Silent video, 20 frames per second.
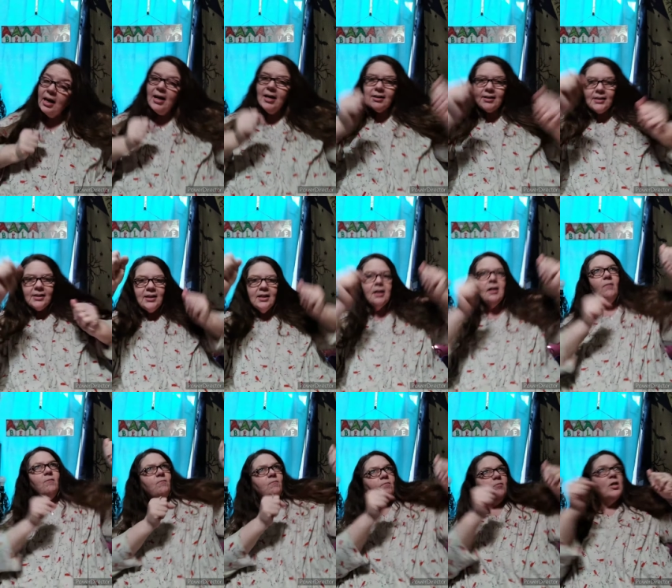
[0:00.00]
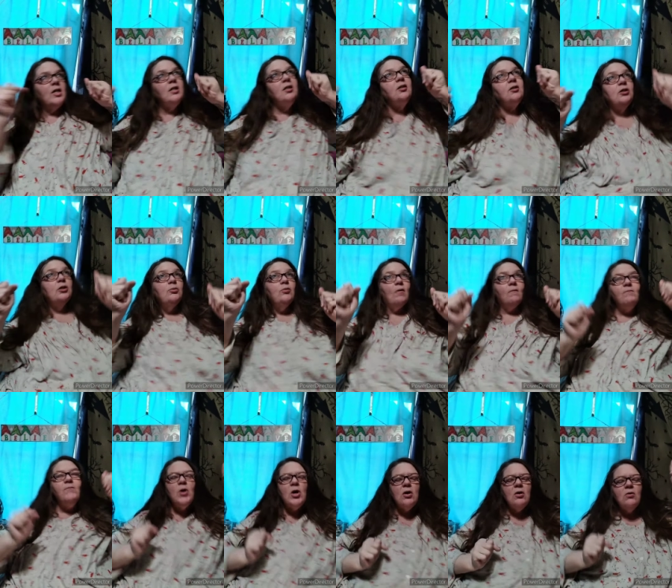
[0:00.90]
let's do a
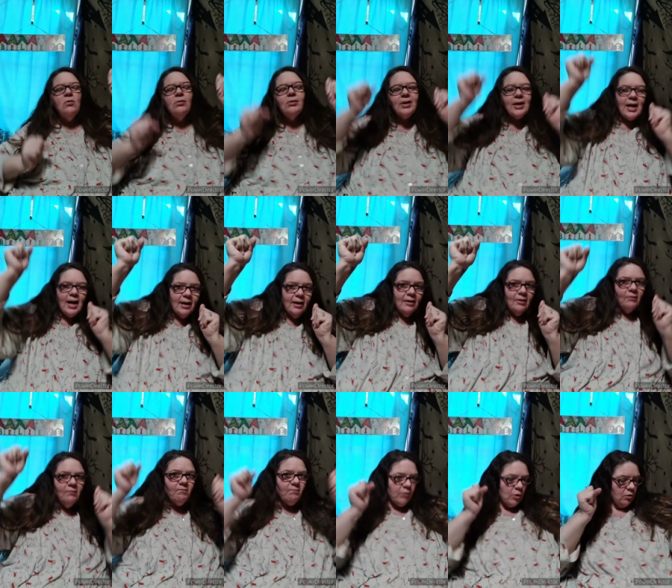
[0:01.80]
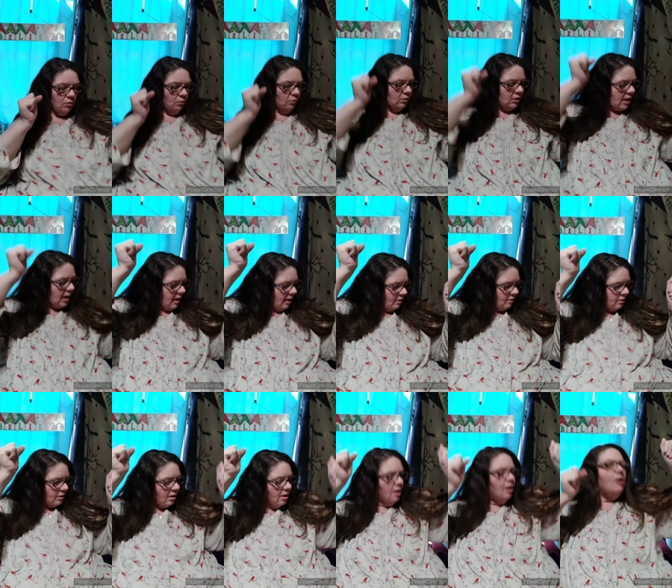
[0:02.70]
fold down,
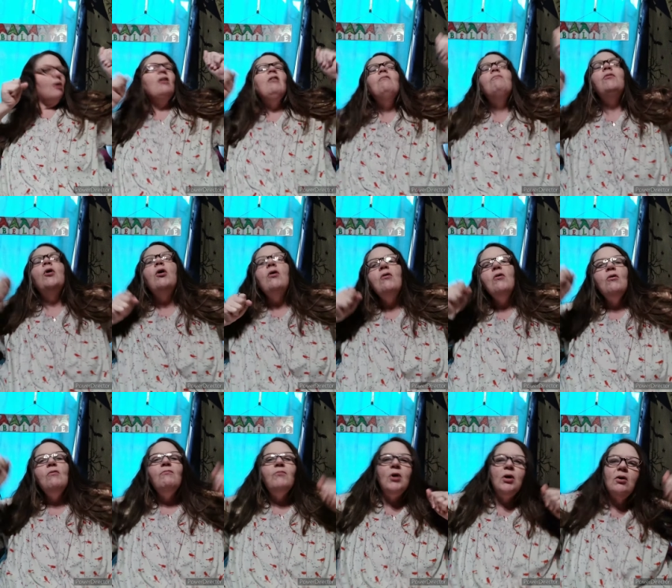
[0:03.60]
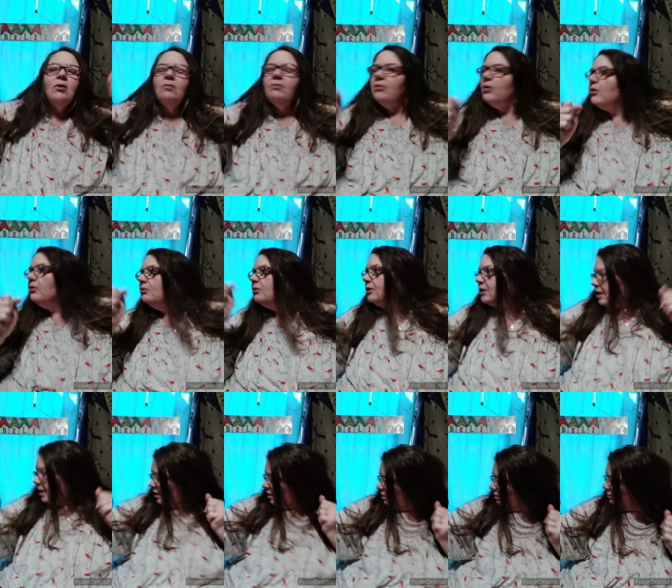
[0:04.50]
fold
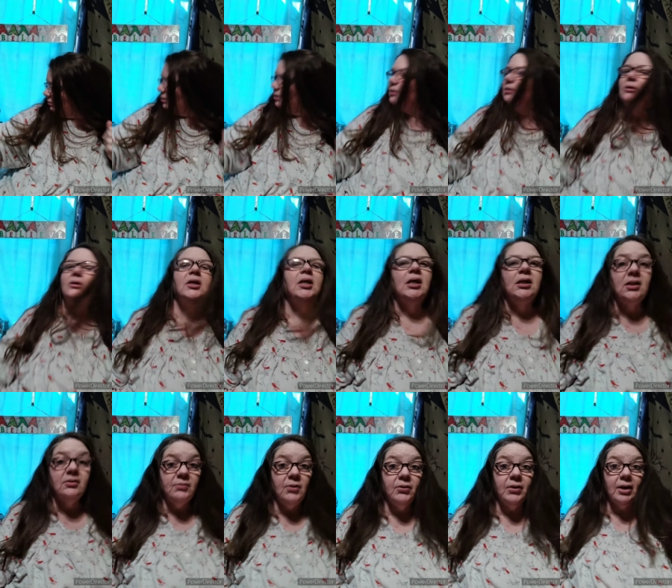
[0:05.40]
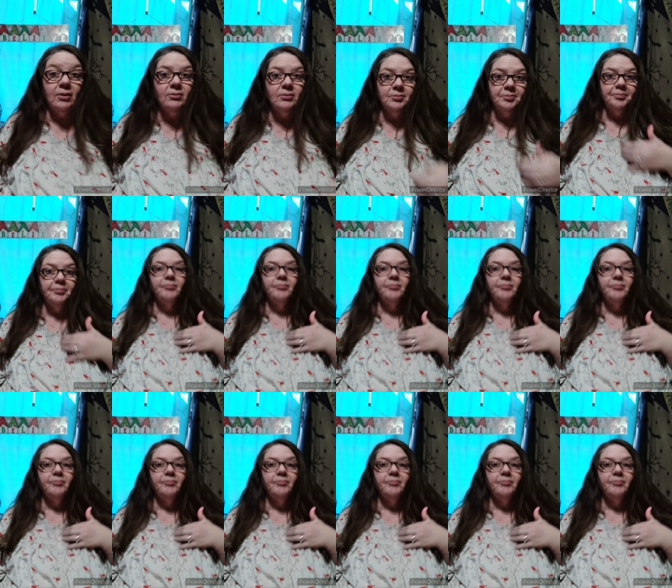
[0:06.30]
down. Okay, it's a fold down.